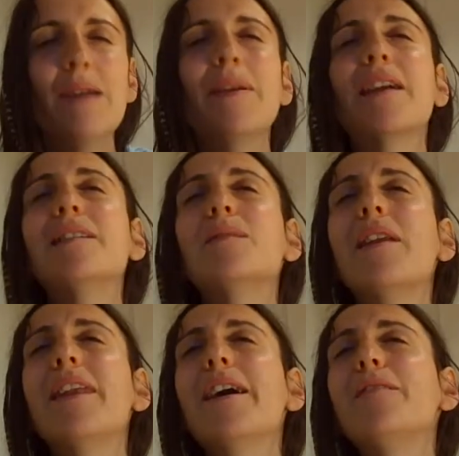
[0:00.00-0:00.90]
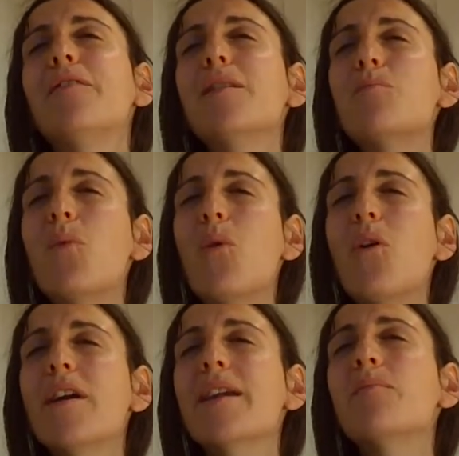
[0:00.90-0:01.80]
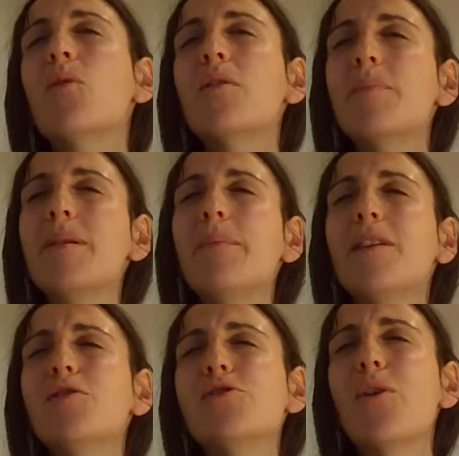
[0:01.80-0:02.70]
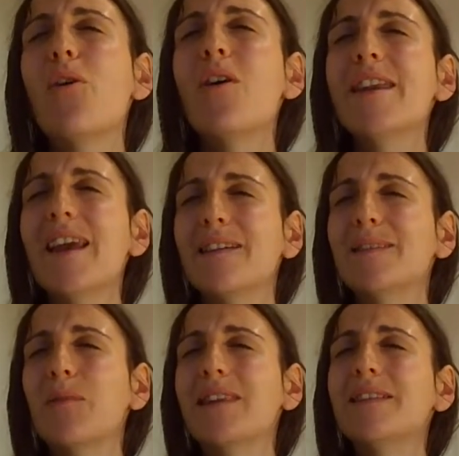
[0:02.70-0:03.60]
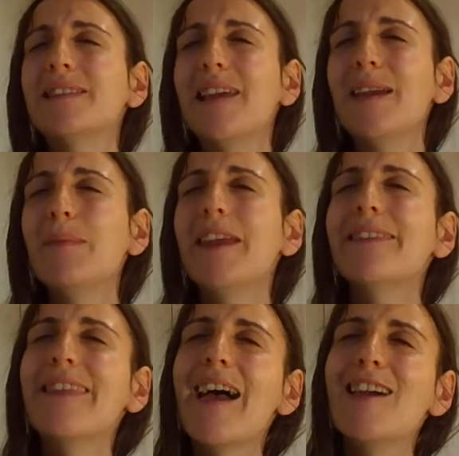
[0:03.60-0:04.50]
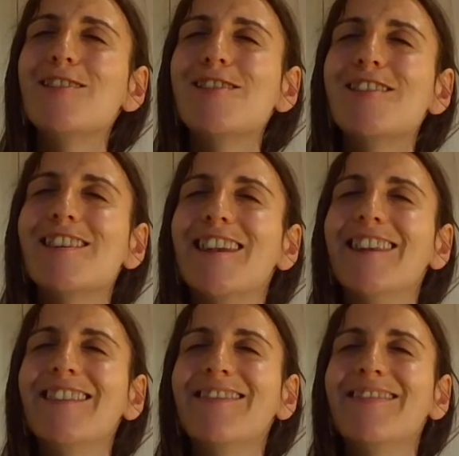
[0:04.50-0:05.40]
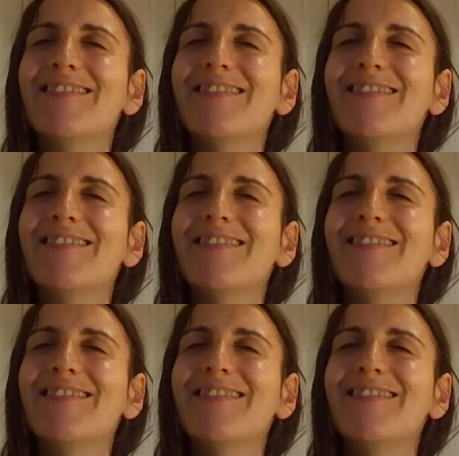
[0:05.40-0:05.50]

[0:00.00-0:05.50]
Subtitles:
because whenever more and more people join us with the same intention,